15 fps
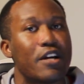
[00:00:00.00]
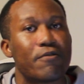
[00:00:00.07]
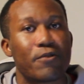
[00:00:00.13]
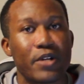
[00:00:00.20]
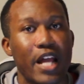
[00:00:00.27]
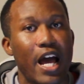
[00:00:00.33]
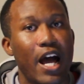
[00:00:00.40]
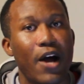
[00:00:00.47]

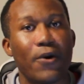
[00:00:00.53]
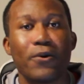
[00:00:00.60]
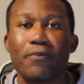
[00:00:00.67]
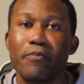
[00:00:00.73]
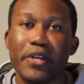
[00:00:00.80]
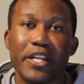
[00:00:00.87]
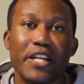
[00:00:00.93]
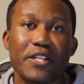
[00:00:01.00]
For
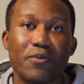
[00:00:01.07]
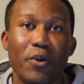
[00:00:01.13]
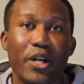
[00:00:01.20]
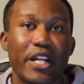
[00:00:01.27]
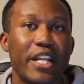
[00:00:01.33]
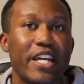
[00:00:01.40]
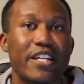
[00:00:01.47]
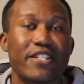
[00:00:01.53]
now, it is
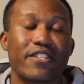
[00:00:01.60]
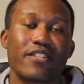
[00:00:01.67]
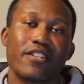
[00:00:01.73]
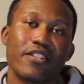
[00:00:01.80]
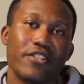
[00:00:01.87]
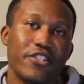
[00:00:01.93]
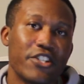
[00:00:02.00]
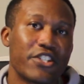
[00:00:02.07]
what it
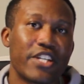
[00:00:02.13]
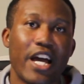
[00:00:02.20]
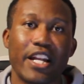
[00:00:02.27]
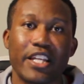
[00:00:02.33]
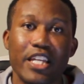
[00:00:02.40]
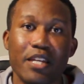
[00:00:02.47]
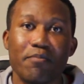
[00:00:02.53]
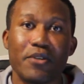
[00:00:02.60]
is. You just
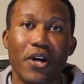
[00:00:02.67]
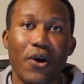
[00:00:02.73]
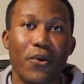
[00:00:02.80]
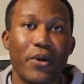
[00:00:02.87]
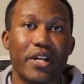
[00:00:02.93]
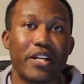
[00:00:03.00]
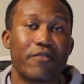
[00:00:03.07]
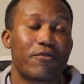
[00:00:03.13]
got to keep
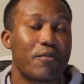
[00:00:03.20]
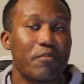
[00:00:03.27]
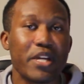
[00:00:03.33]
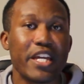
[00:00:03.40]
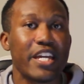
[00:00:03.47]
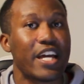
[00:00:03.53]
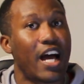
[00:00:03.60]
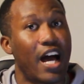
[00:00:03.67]
going. For
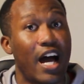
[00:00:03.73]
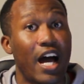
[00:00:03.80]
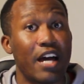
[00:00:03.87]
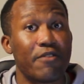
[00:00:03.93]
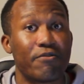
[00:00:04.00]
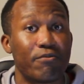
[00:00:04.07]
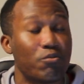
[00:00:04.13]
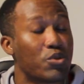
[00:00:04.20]
me,
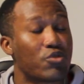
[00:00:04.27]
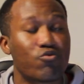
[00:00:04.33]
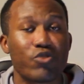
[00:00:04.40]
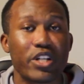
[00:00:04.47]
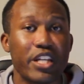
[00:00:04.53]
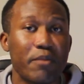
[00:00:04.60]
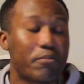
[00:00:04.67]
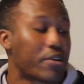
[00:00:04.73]
I was
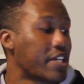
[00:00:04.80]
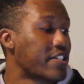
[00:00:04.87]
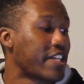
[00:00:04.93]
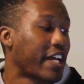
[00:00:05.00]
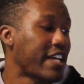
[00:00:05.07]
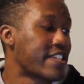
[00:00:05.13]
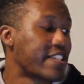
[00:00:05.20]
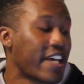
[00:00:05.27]
really impressed,
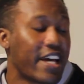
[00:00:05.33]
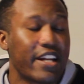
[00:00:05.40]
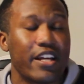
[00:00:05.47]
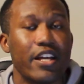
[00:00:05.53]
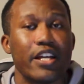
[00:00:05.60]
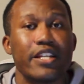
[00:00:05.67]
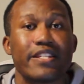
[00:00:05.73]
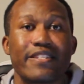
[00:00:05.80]
like I said,
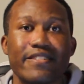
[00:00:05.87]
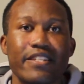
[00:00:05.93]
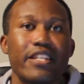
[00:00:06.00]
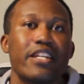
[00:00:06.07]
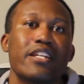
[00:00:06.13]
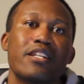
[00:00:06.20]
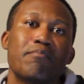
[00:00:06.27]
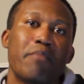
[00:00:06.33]

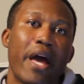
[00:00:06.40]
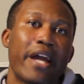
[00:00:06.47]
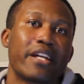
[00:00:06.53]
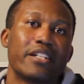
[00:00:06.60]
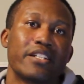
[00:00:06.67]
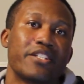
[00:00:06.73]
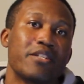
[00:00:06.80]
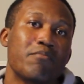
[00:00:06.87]
seeing the
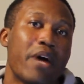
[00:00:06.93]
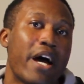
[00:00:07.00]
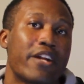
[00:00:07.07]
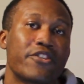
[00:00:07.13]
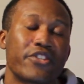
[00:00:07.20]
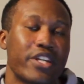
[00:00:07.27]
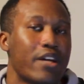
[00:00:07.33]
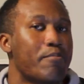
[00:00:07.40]
Bangladeshi
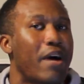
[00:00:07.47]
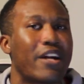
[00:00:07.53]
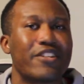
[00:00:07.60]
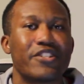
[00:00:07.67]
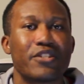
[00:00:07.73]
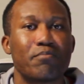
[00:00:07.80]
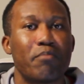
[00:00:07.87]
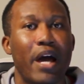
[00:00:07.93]
batters come out
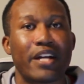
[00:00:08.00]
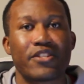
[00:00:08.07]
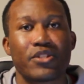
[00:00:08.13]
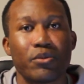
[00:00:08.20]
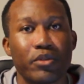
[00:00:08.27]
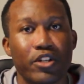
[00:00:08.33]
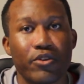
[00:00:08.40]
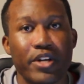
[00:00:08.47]
and just bat
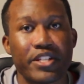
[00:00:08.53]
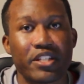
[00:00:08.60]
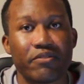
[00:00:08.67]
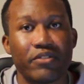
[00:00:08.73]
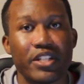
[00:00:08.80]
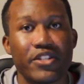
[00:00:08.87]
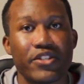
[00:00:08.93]
so aggressively.